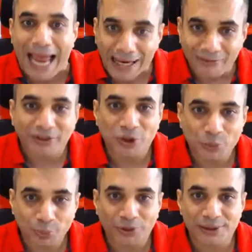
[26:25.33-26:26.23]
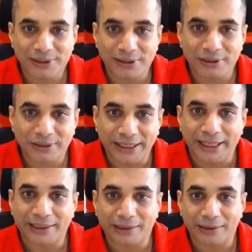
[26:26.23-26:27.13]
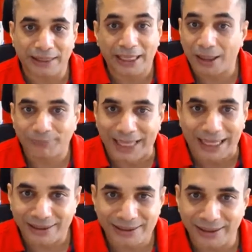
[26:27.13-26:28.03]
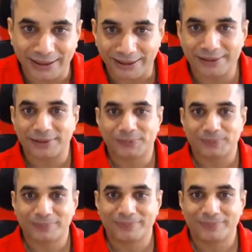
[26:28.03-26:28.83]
average person take up calisthenics?